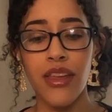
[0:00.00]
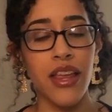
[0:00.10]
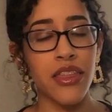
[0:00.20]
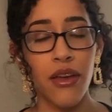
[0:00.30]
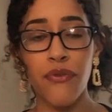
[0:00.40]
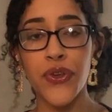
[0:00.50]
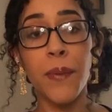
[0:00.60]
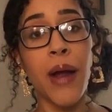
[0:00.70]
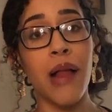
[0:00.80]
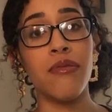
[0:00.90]
the few
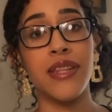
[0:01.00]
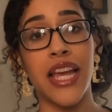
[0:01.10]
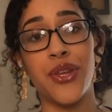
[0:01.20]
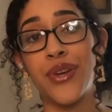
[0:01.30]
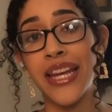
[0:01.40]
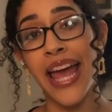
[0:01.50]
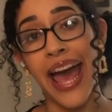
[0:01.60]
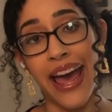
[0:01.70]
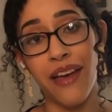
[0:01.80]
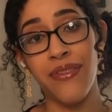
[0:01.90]
problems that you can
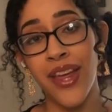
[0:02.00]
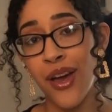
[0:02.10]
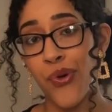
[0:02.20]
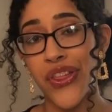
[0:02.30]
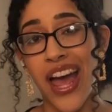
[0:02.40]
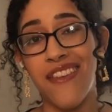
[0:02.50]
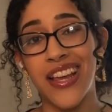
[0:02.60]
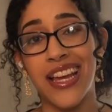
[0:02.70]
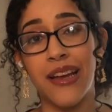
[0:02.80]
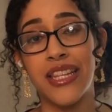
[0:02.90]
have with
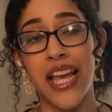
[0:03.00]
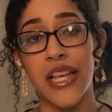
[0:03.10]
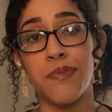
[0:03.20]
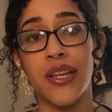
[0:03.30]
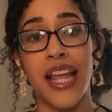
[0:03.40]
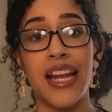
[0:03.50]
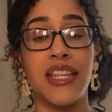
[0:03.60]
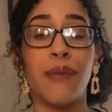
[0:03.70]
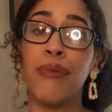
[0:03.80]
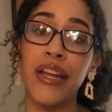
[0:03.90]
having a textbook that is
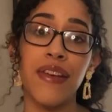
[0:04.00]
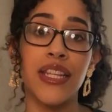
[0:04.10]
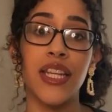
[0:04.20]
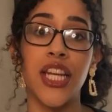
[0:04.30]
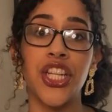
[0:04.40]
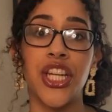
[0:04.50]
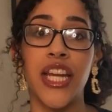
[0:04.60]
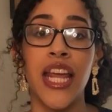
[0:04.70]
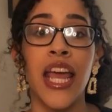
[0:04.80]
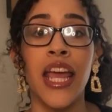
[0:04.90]
the previous edition,
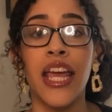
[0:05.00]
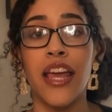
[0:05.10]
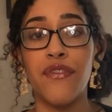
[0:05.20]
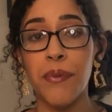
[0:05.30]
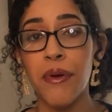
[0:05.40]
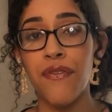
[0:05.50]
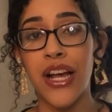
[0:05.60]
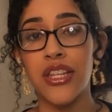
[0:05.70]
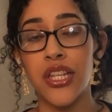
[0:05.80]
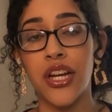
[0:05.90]
if your
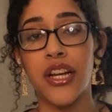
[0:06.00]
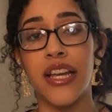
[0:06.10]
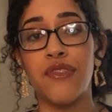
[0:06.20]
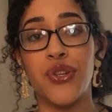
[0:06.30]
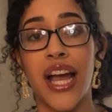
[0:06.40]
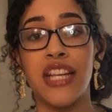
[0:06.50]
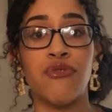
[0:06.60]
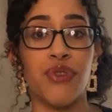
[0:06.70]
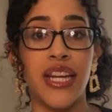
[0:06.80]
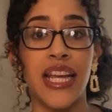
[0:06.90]
professor gives you guys
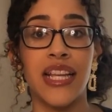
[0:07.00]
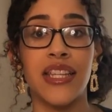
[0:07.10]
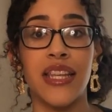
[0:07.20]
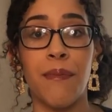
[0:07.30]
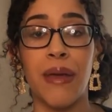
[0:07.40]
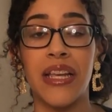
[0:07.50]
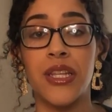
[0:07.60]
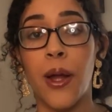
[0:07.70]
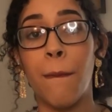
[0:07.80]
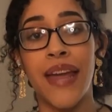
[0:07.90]
readings based
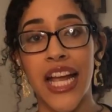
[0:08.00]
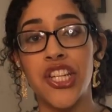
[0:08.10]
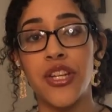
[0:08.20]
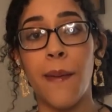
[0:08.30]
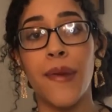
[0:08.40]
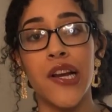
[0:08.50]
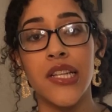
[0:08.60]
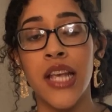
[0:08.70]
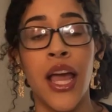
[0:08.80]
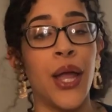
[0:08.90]
on page
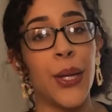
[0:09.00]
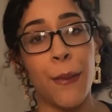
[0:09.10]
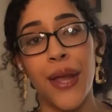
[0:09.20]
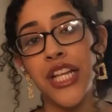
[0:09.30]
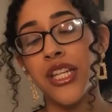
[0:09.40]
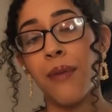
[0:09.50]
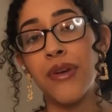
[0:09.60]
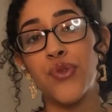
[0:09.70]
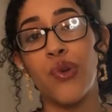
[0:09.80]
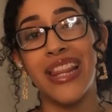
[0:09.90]
numbers, your page
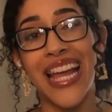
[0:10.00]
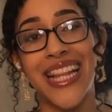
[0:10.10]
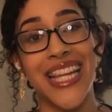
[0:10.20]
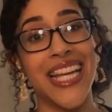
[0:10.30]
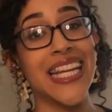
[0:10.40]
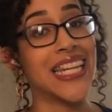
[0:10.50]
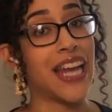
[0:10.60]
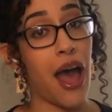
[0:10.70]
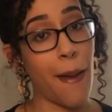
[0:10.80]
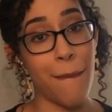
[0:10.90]
numbers will likely
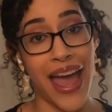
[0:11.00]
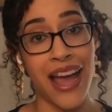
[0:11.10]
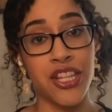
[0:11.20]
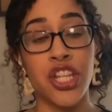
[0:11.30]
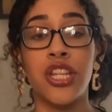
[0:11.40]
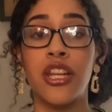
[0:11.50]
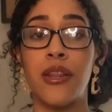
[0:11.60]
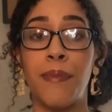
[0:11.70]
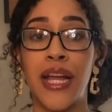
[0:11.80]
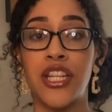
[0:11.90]
not match to the
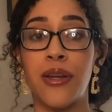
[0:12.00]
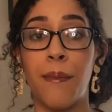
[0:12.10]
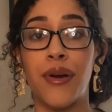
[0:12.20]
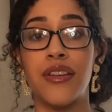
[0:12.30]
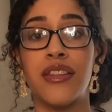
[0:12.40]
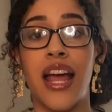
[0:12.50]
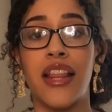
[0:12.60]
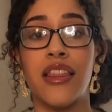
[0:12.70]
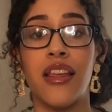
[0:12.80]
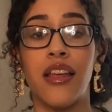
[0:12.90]
page numbers that
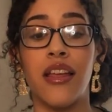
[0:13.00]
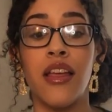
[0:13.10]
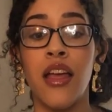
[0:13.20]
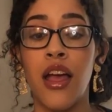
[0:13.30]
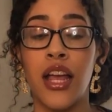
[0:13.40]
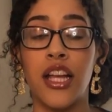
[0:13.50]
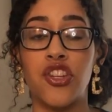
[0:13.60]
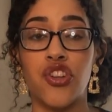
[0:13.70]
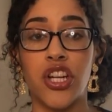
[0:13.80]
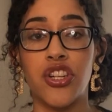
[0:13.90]
the
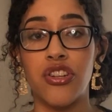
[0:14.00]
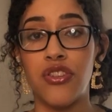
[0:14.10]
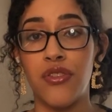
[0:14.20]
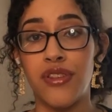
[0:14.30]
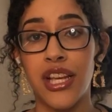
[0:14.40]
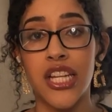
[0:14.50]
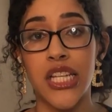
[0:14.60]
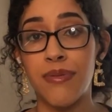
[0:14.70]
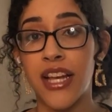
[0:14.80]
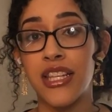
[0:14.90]
instructor is using
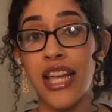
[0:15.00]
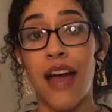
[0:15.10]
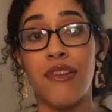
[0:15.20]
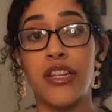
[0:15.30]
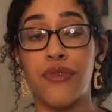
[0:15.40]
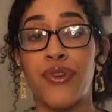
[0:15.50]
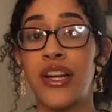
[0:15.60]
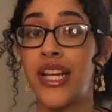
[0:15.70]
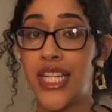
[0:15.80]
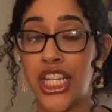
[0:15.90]
just because they have a different
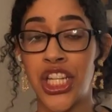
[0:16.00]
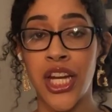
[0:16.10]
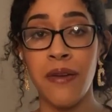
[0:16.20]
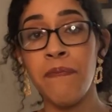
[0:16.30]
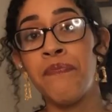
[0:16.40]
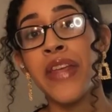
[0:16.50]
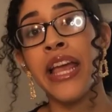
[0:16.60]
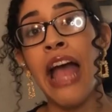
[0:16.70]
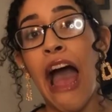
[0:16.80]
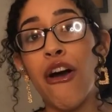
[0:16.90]
edition.
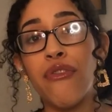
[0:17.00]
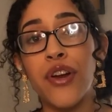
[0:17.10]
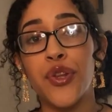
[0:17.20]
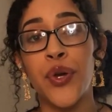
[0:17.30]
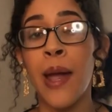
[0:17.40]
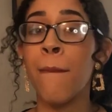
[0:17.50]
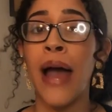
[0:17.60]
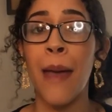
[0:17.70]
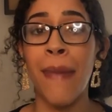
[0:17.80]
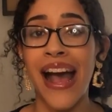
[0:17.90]
However, you can
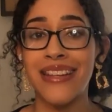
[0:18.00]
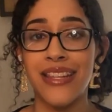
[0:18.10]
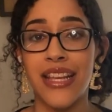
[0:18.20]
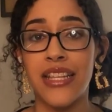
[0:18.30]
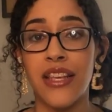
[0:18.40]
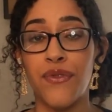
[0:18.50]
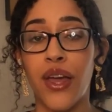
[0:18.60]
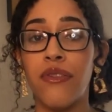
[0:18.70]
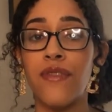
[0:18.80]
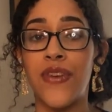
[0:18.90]
bypass this. If you
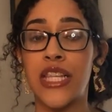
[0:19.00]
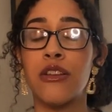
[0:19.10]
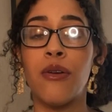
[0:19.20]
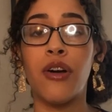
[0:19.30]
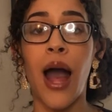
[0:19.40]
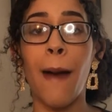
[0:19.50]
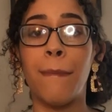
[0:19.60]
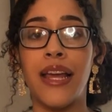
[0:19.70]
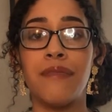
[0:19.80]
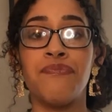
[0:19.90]
have the physical
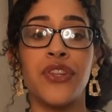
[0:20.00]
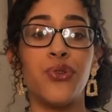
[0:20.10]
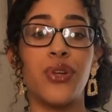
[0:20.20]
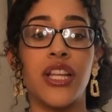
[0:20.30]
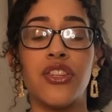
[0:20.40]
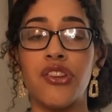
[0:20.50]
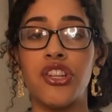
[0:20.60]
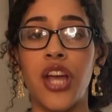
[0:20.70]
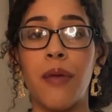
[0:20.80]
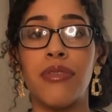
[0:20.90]
copy, you can search
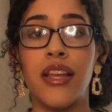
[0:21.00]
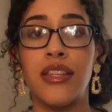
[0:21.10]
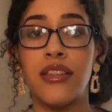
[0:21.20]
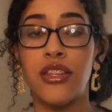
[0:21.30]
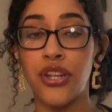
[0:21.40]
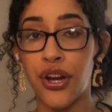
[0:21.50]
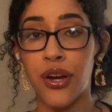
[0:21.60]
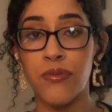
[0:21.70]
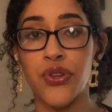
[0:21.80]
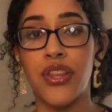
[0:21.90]
up the
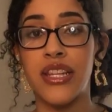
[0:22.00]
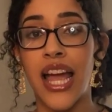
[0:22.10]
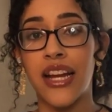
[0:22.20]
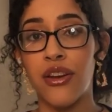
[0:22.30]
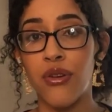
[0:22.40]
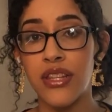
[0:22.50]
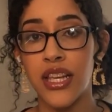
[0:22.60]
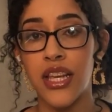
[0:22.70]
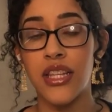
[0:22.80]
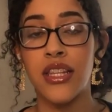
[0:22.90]
terms or the
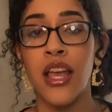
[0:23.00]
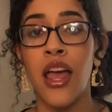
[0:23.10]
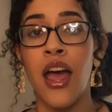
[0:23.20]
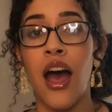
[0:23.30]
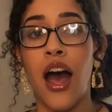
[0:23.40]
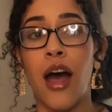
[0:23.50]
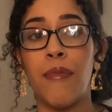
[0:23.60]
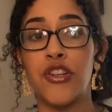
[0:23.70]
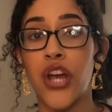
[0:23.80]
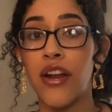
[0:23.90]
diagnosis
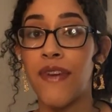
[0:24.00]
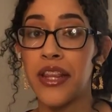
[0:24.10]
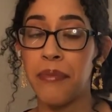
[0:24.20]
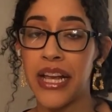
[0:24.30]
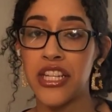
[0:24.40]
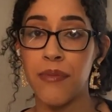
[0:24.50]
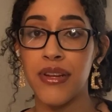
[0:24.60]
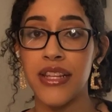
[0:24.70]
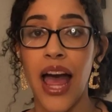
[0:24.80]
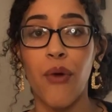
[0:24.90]
and try to find the page
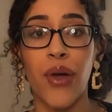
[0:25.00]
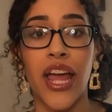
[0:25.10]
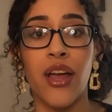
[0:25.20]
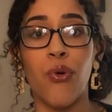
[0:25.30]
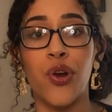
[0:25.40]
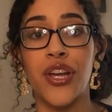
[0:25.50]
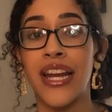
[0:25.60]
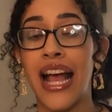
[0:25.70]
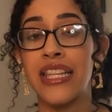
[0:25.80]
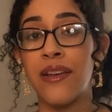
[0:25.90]
numbers that way, or you can
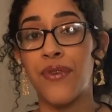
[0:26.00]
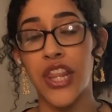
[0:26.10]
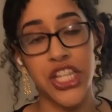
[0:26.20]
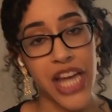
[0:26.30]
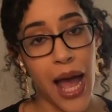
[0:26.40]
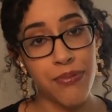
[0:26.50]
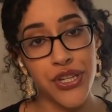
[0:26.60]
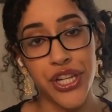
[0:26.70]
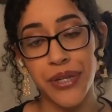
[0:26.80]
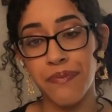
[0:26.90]
ask them for the
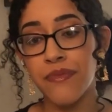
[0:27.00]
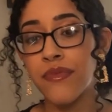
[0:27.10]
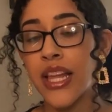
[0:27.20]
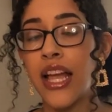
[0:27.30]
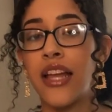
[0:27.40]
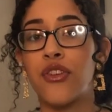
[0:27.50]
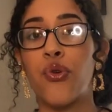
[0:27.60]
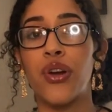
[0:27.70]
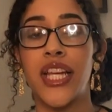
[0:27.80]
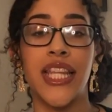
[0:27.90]
chapter and
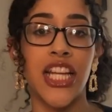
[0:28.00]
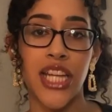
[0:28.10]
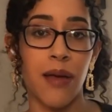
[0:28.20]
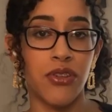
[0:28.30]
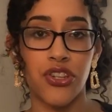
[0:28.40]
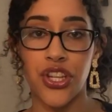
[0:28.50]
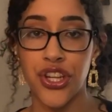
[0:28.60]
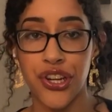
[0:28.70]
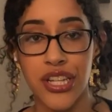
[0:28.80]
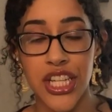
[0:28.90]
correlate that chapter to
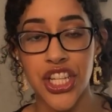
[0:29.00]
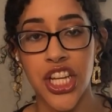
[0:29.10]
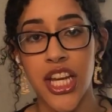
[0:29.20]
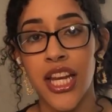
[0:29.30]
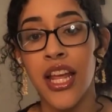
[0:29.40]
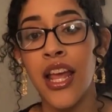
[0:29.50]
your edition.